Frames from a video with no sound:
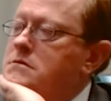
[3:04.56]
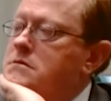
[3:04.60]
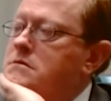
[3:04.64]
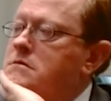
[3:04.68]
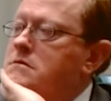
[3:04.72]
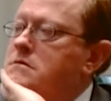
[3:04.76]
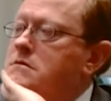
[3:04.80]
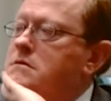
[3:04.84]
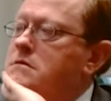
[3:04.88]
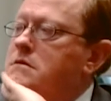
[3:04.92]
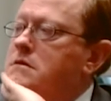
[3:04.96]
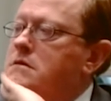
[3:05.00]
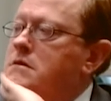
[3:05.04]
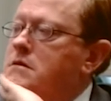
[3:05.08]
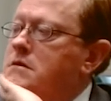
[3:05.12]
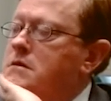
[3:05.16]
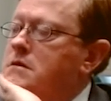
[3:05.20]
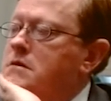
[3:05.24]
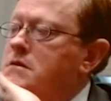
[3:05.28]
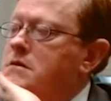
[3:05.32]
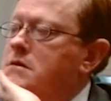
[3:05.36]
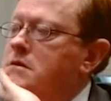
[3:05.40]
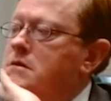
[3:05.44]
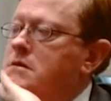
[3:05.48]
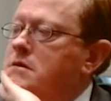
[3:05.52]

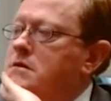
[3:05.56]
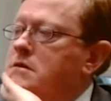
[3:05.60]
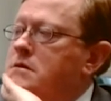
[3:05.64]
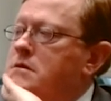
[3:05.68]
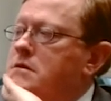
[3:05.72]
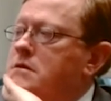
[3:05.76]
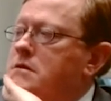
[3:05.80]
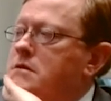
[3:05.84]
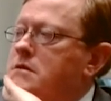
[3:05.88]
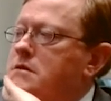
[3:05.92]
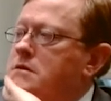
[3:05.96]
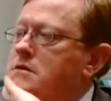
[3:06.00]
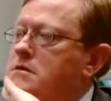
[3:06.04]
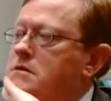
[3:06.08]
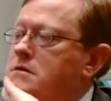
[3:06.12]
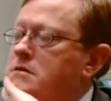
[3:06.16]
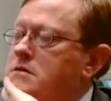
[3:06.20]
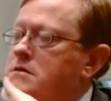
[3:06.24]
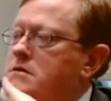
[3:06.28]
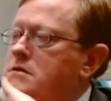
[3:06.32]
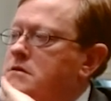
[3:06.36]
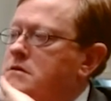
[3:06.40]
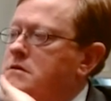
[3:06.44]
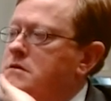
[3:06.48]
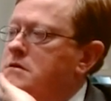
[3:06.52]

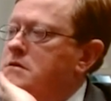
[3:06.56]
No words are spoken by the person on screen.